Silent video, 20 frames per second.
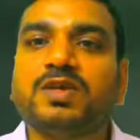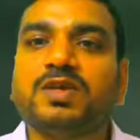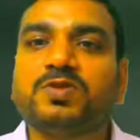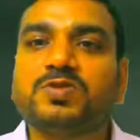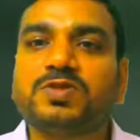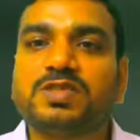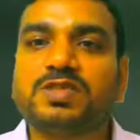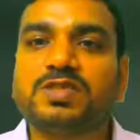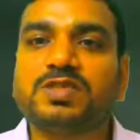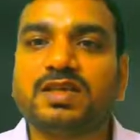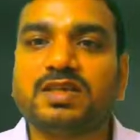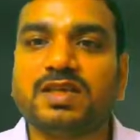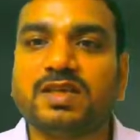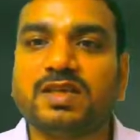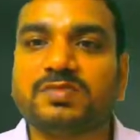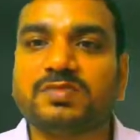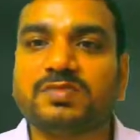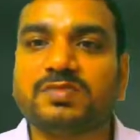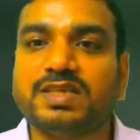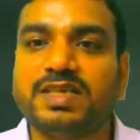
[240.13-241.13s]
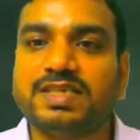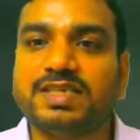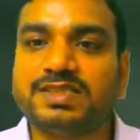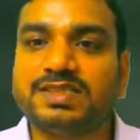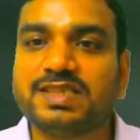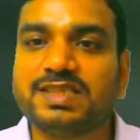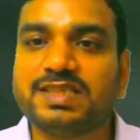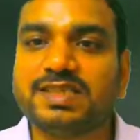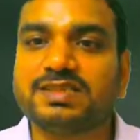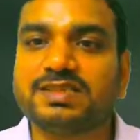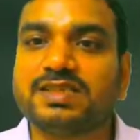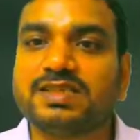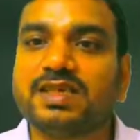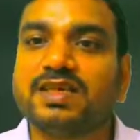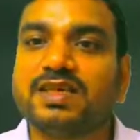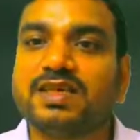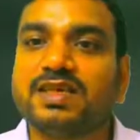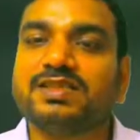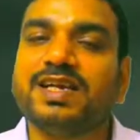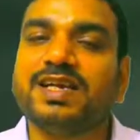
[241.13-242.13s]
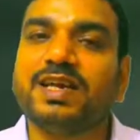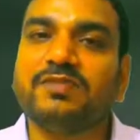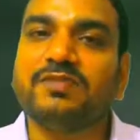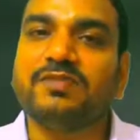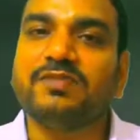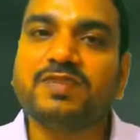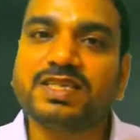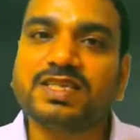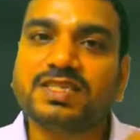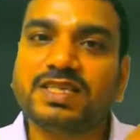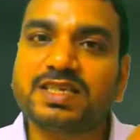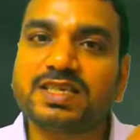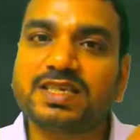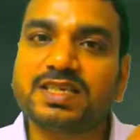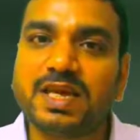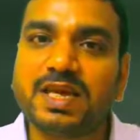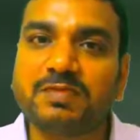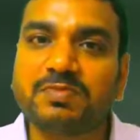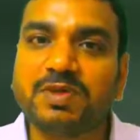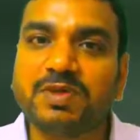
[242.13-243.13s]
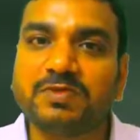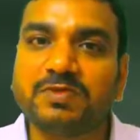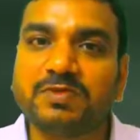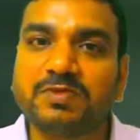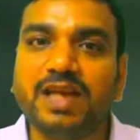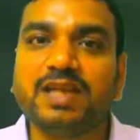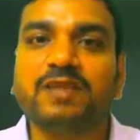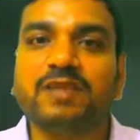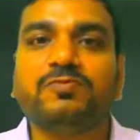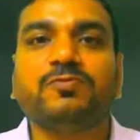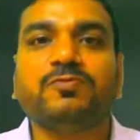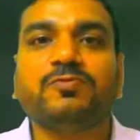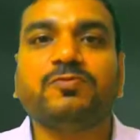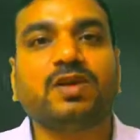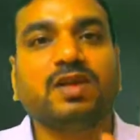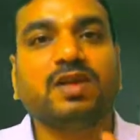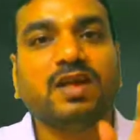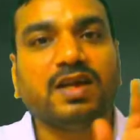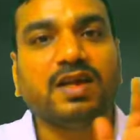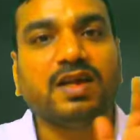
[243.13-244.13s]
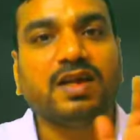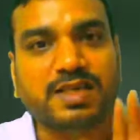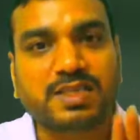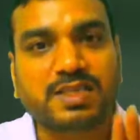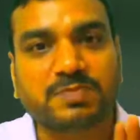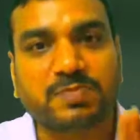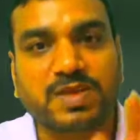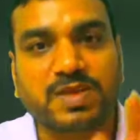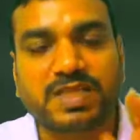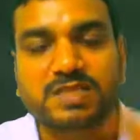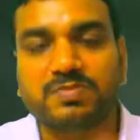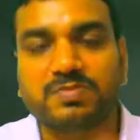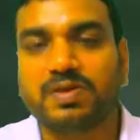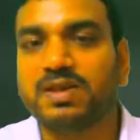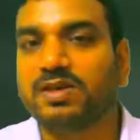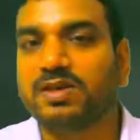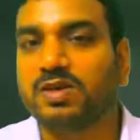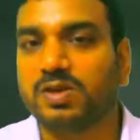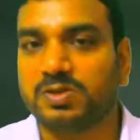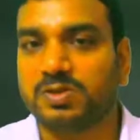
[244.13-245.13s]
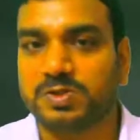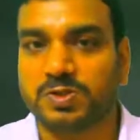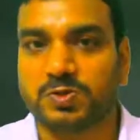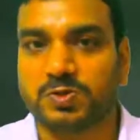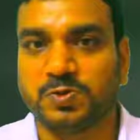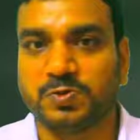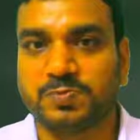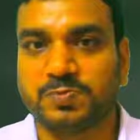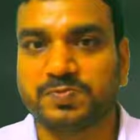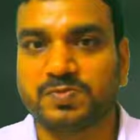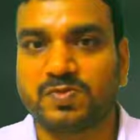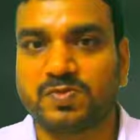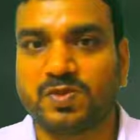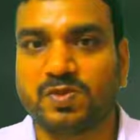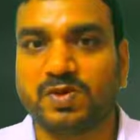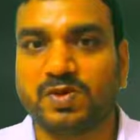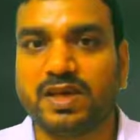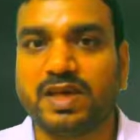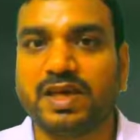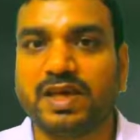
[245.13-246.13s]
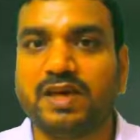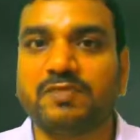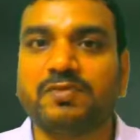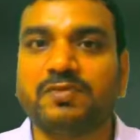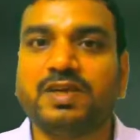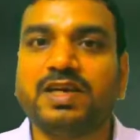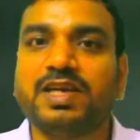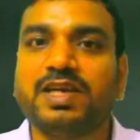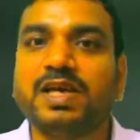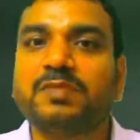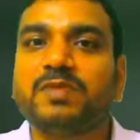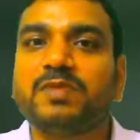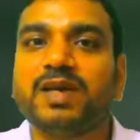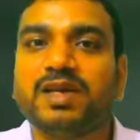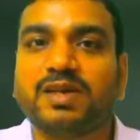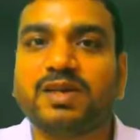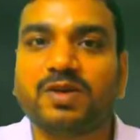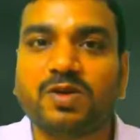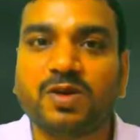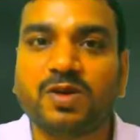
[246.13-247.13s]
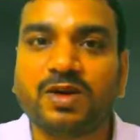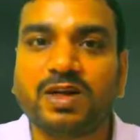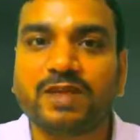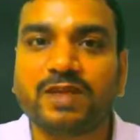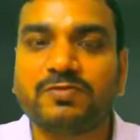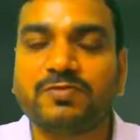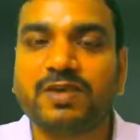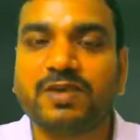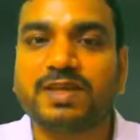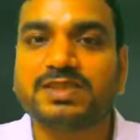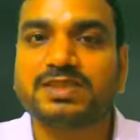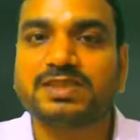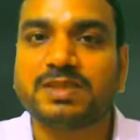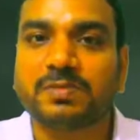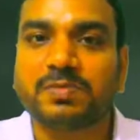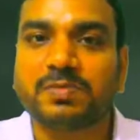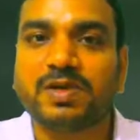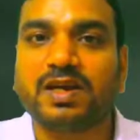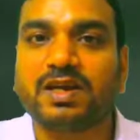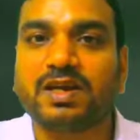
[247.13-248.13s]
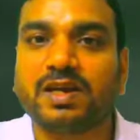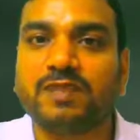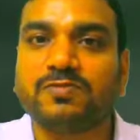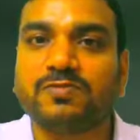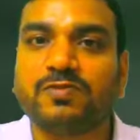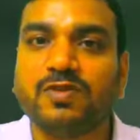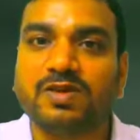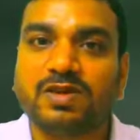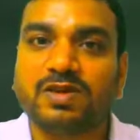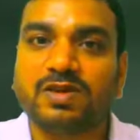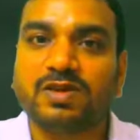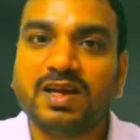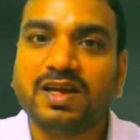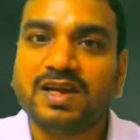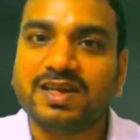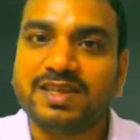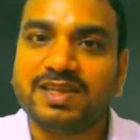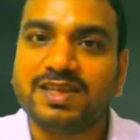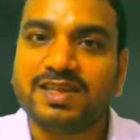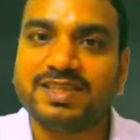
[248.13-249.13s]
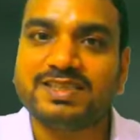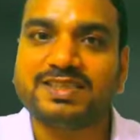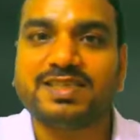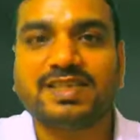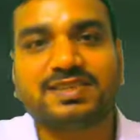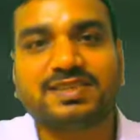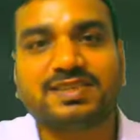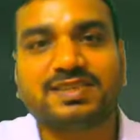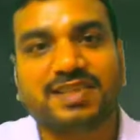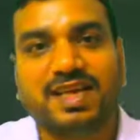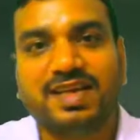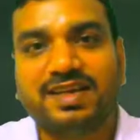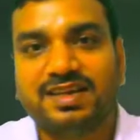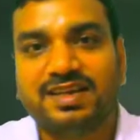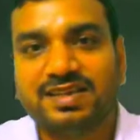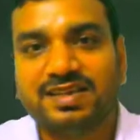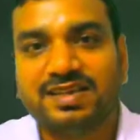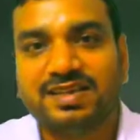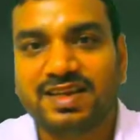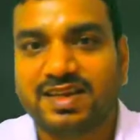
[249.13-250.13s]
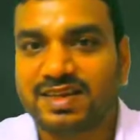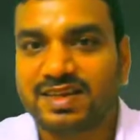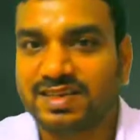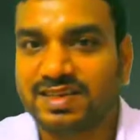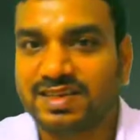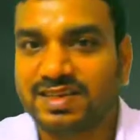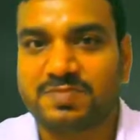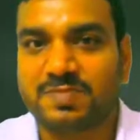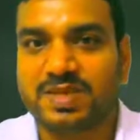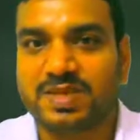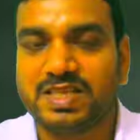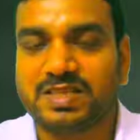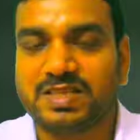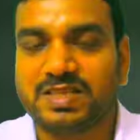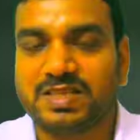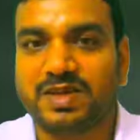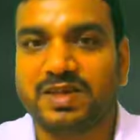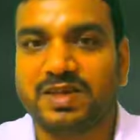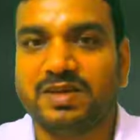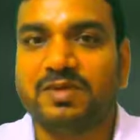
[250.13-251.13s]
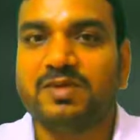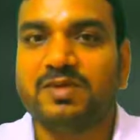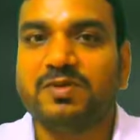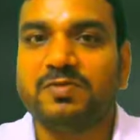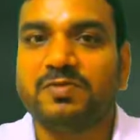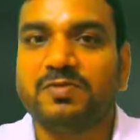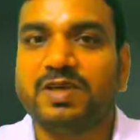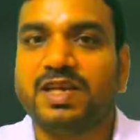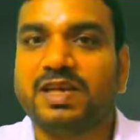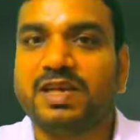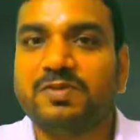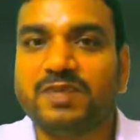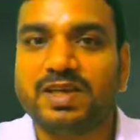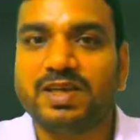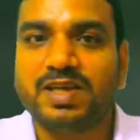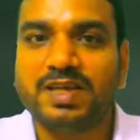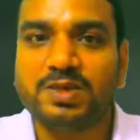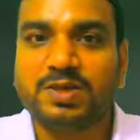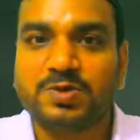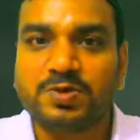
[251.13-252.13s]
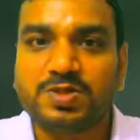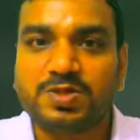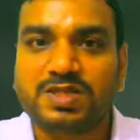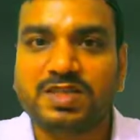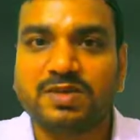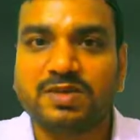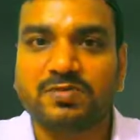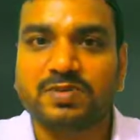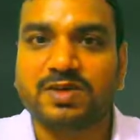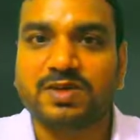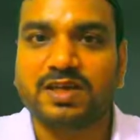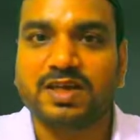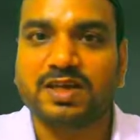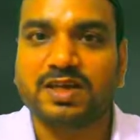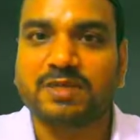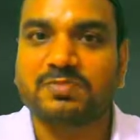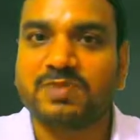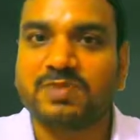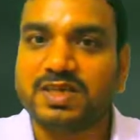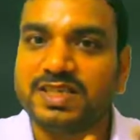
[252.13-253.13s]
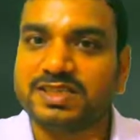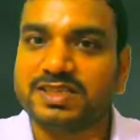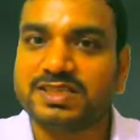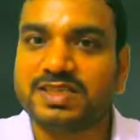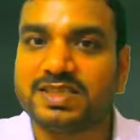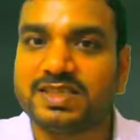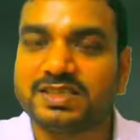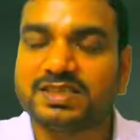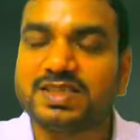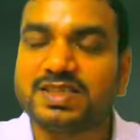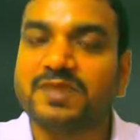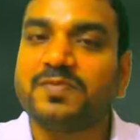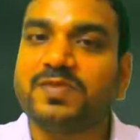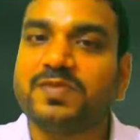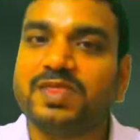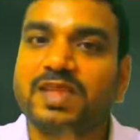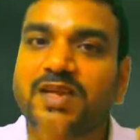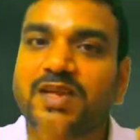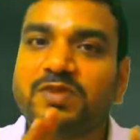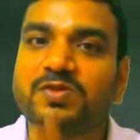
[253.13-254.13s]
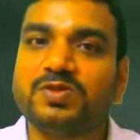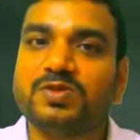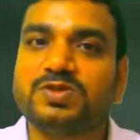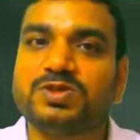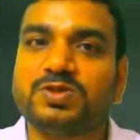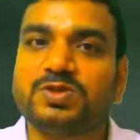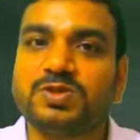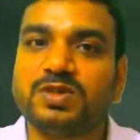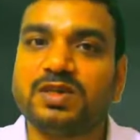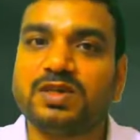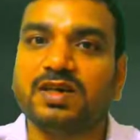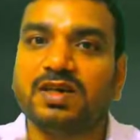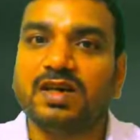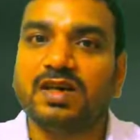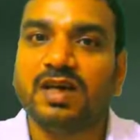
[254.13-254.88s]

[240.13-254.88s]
I use the term distance, the definition can be valid for displacement also. Okay, every time I cannot define separately for distance and displacement. Wherever I use the term distance, then you should